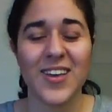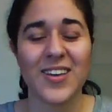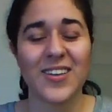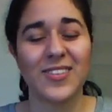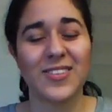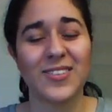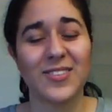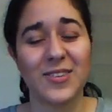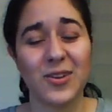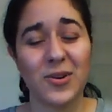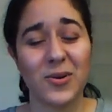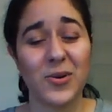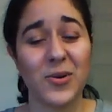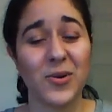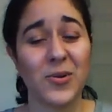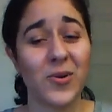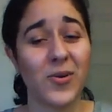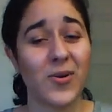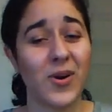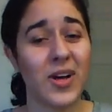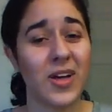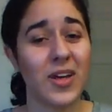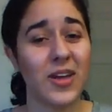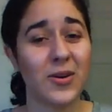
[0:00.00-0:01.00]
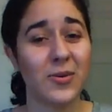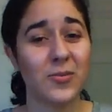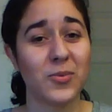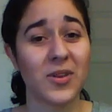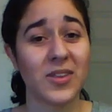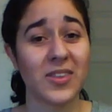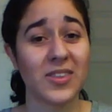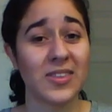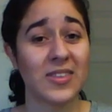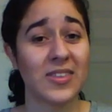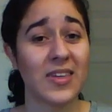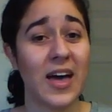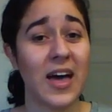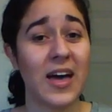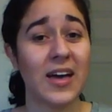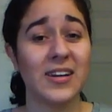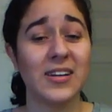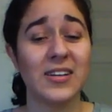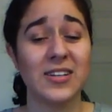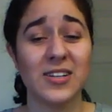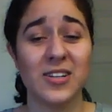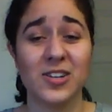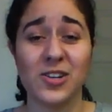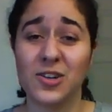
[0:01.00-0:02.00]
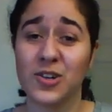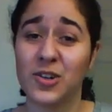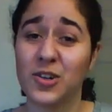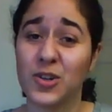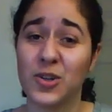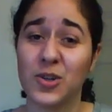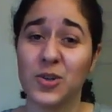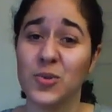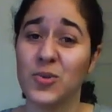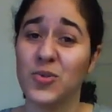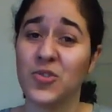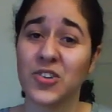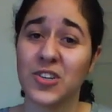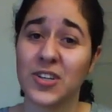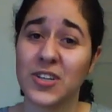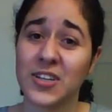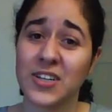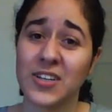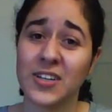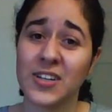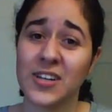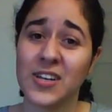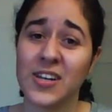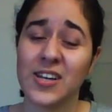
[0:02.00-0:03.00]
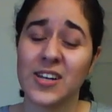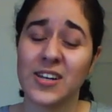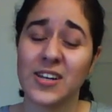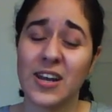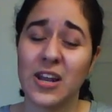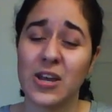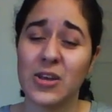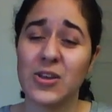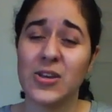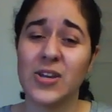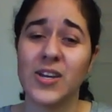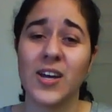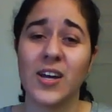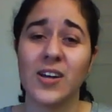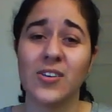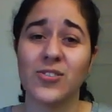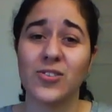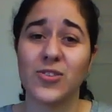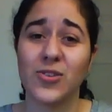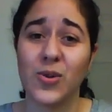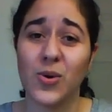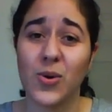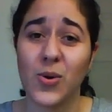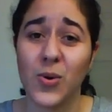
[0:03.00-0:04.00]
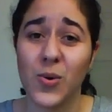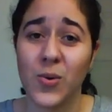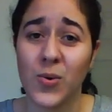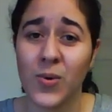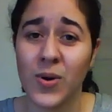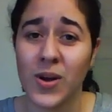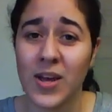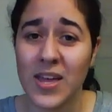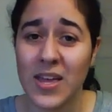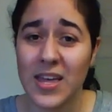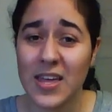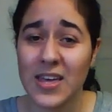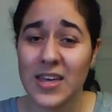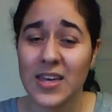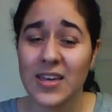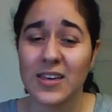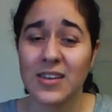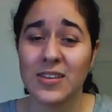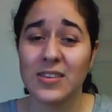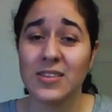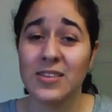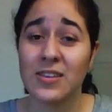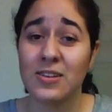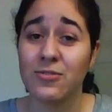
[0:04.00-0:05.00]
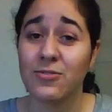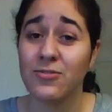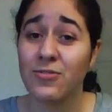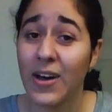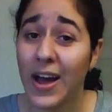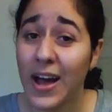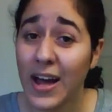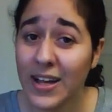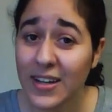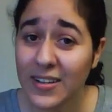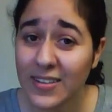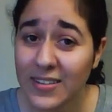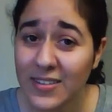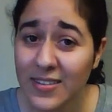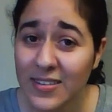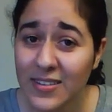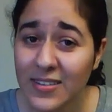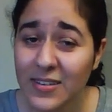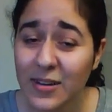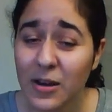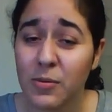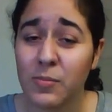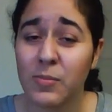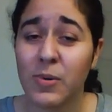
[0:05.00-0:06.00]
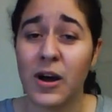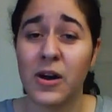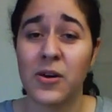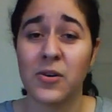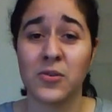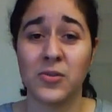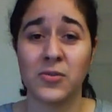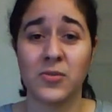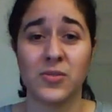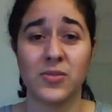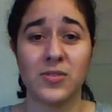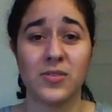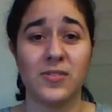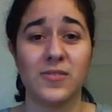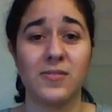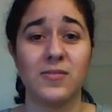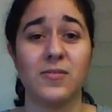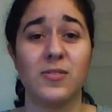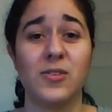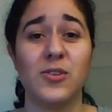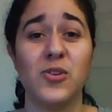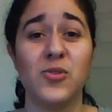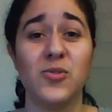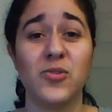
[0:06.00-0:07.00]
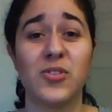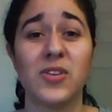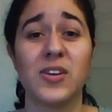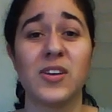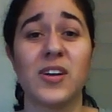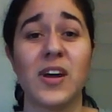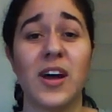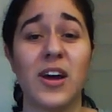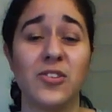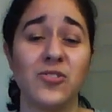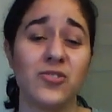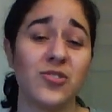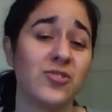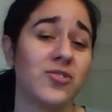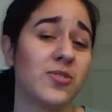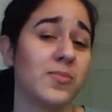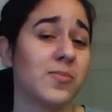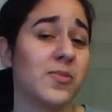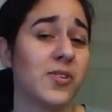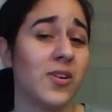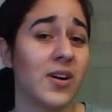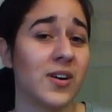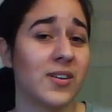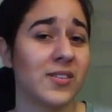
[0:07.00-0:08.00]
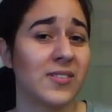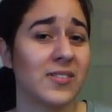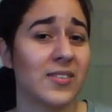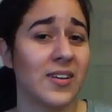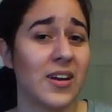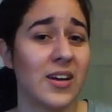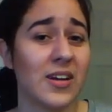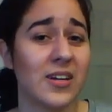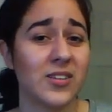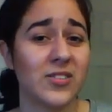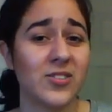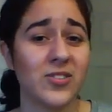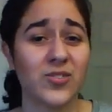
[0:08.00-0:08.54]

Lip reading: So with that in conclusion, now you guys know the facts about using hydrogen peroxide.